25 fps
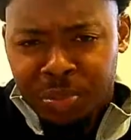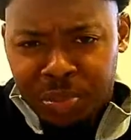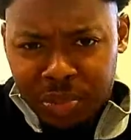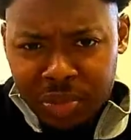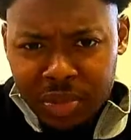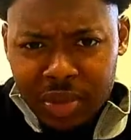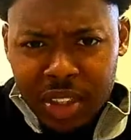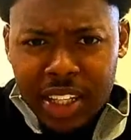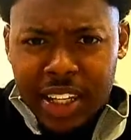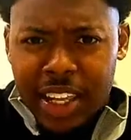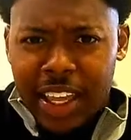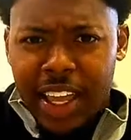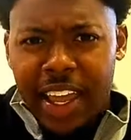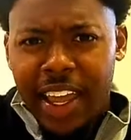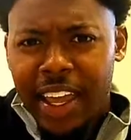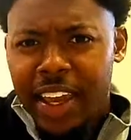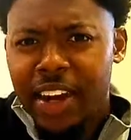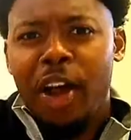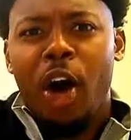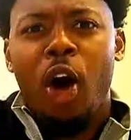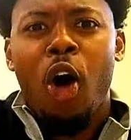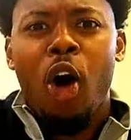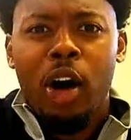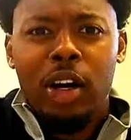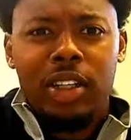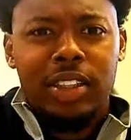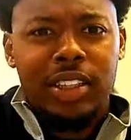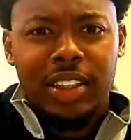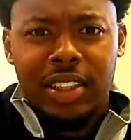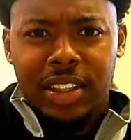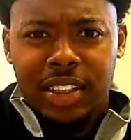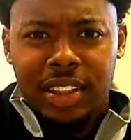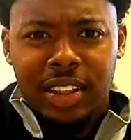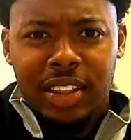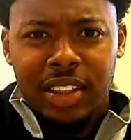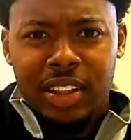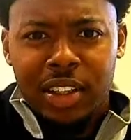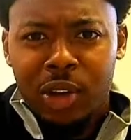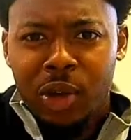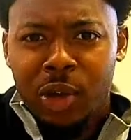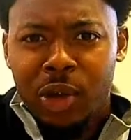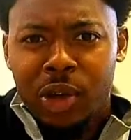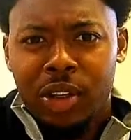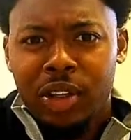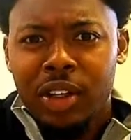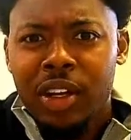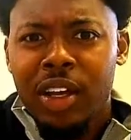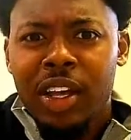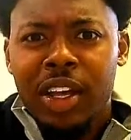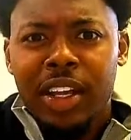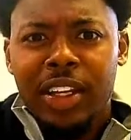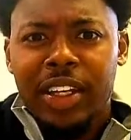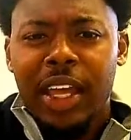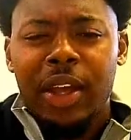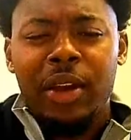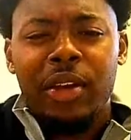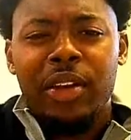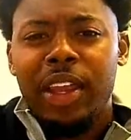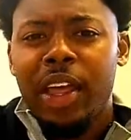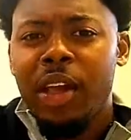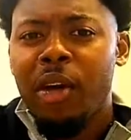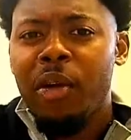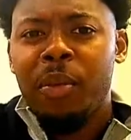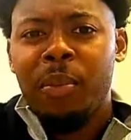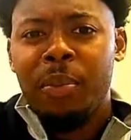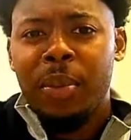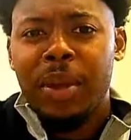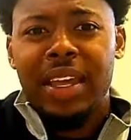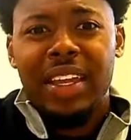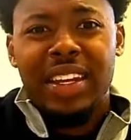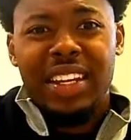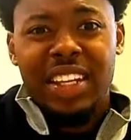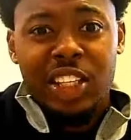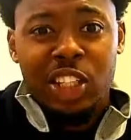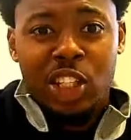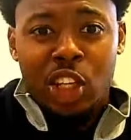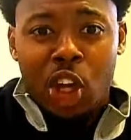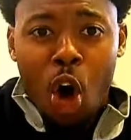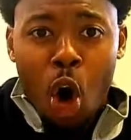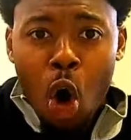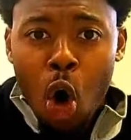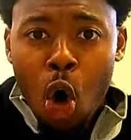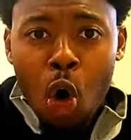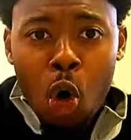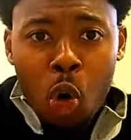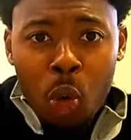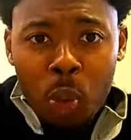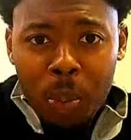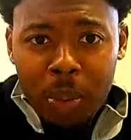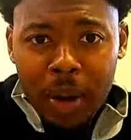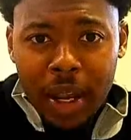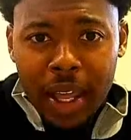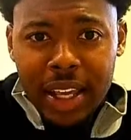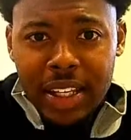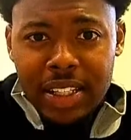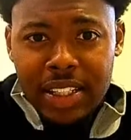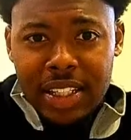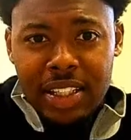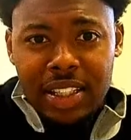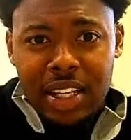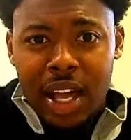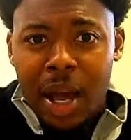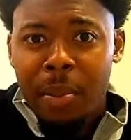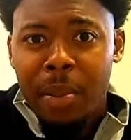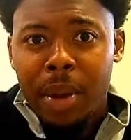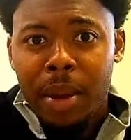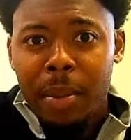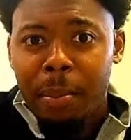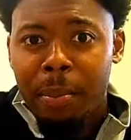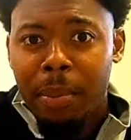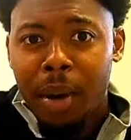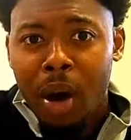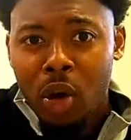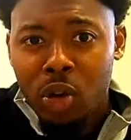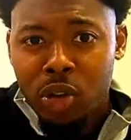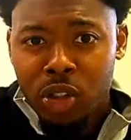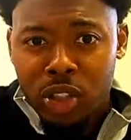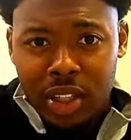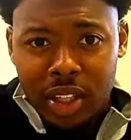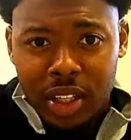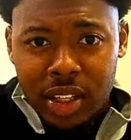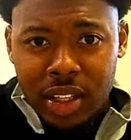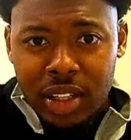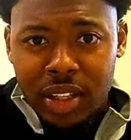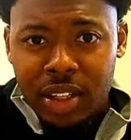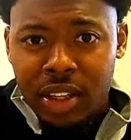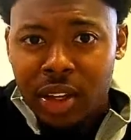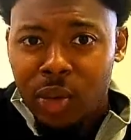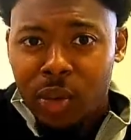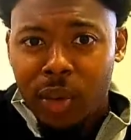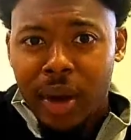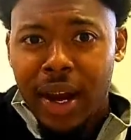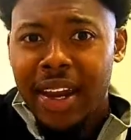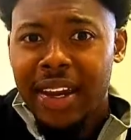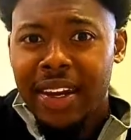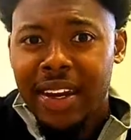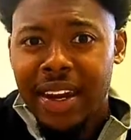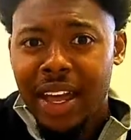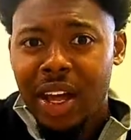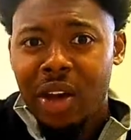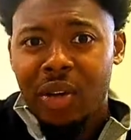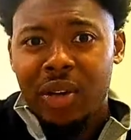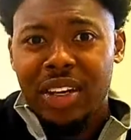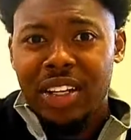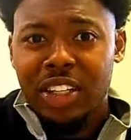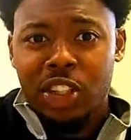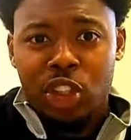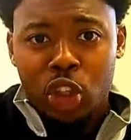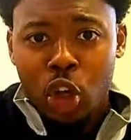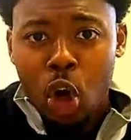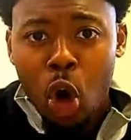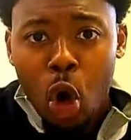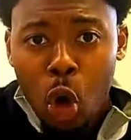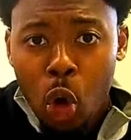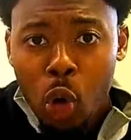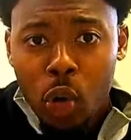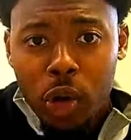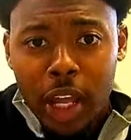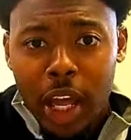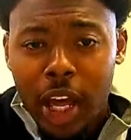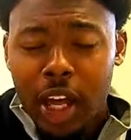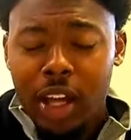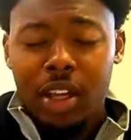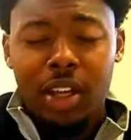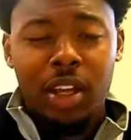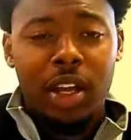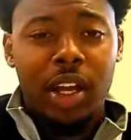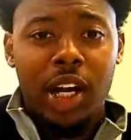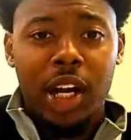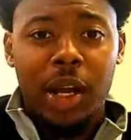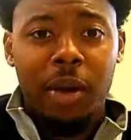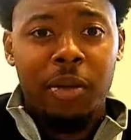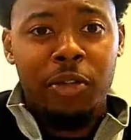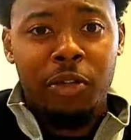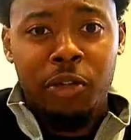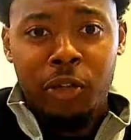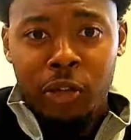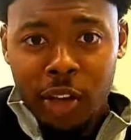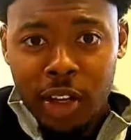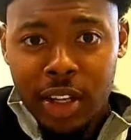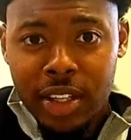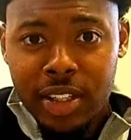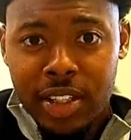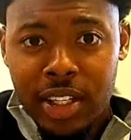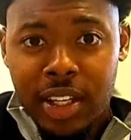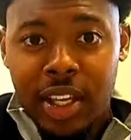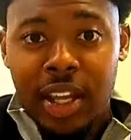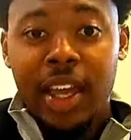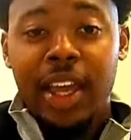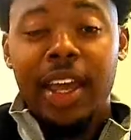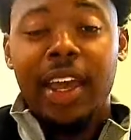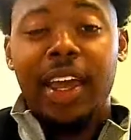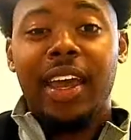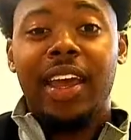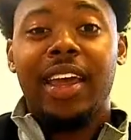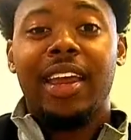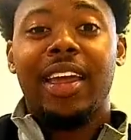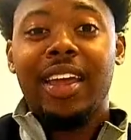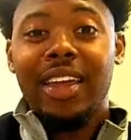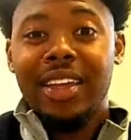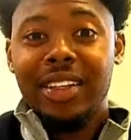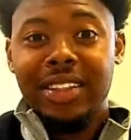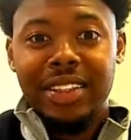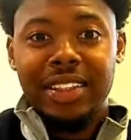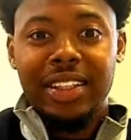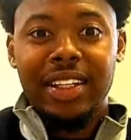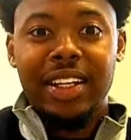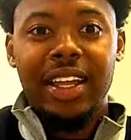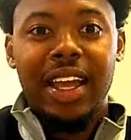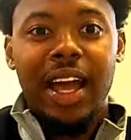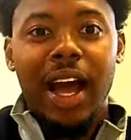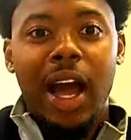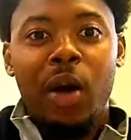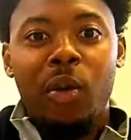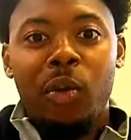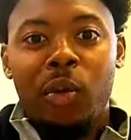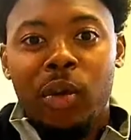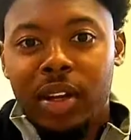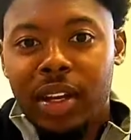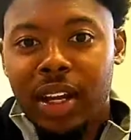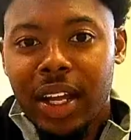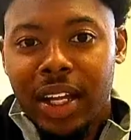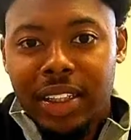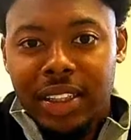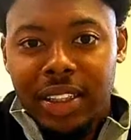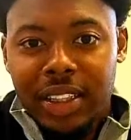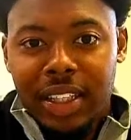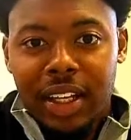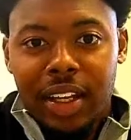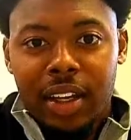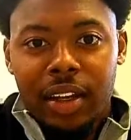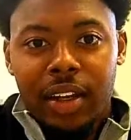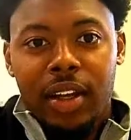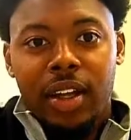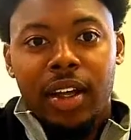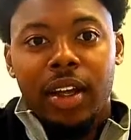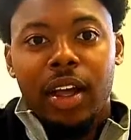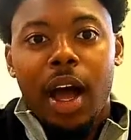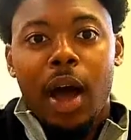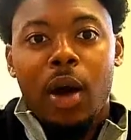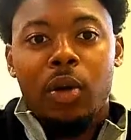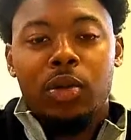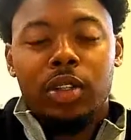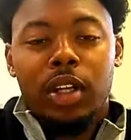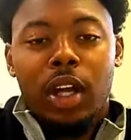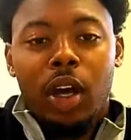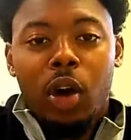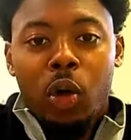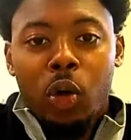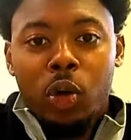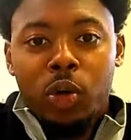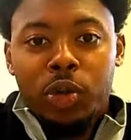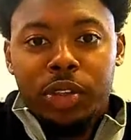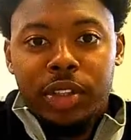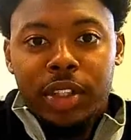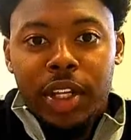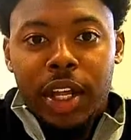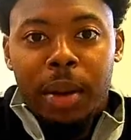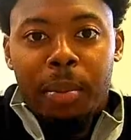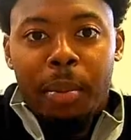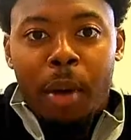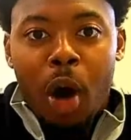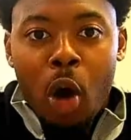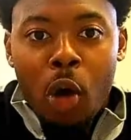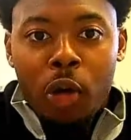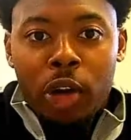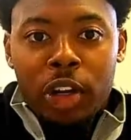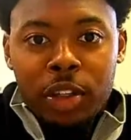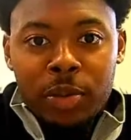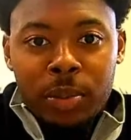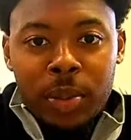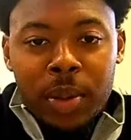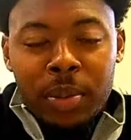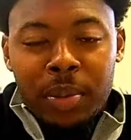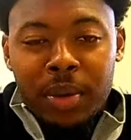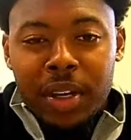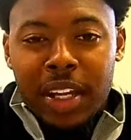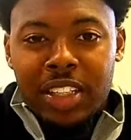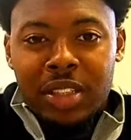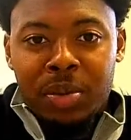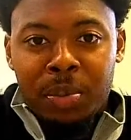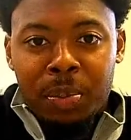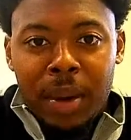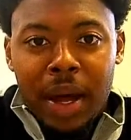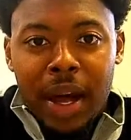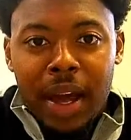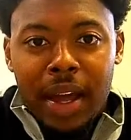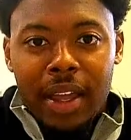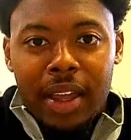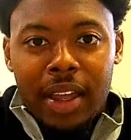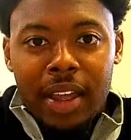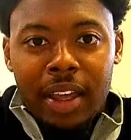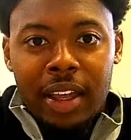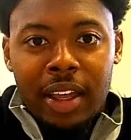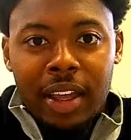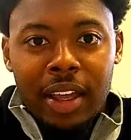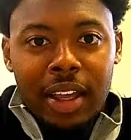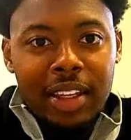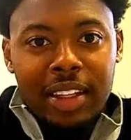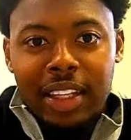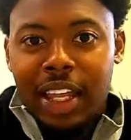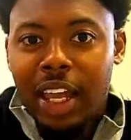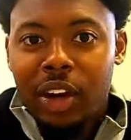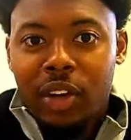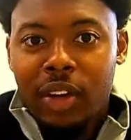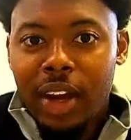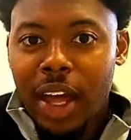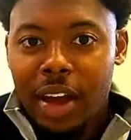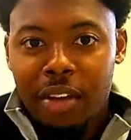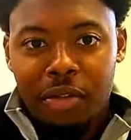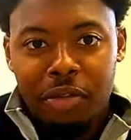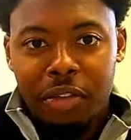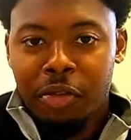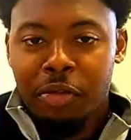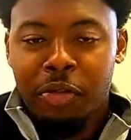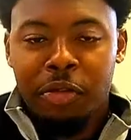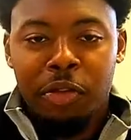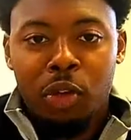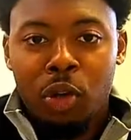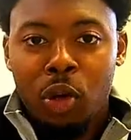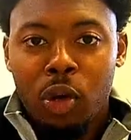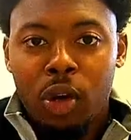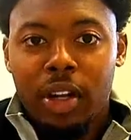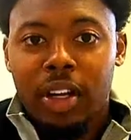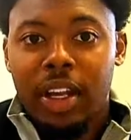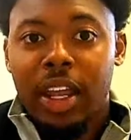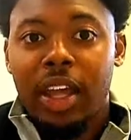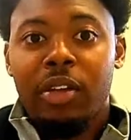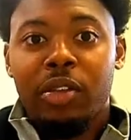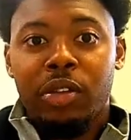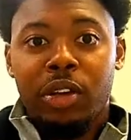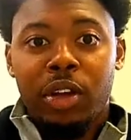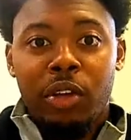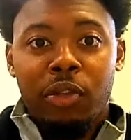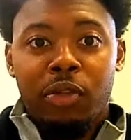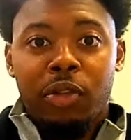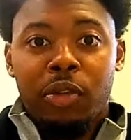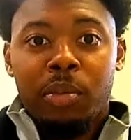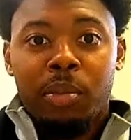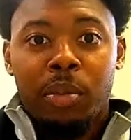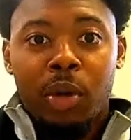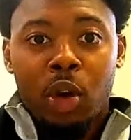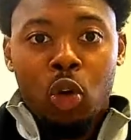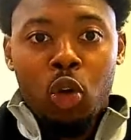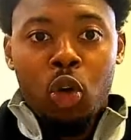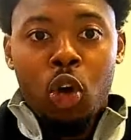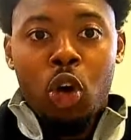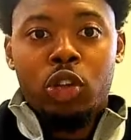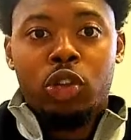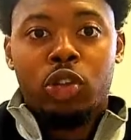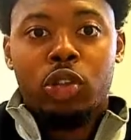the Antarctica, or they would be in these cold places. I'm in Boston right now, and it's cold down here, and I'm freezing." And instantly, I realized that I was like, "Oh snap! All these people that's buying, they're not from Florida. They're from across the